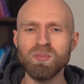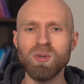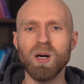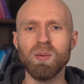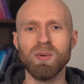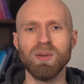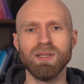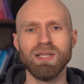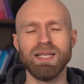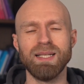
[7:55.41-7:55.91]

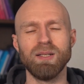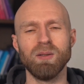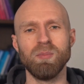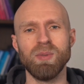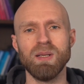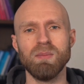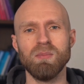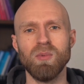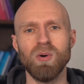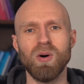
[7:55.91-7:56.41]
bubble a little
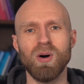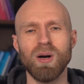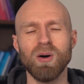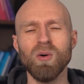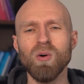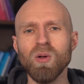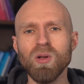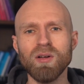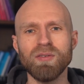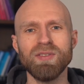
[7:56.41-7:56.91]
bit more.
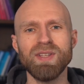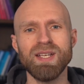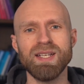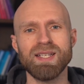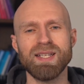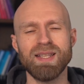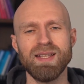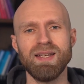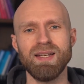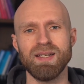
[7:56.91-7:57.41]
All of
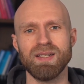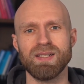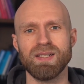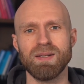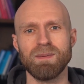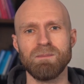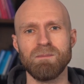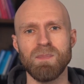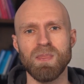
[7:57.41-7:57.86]
these things.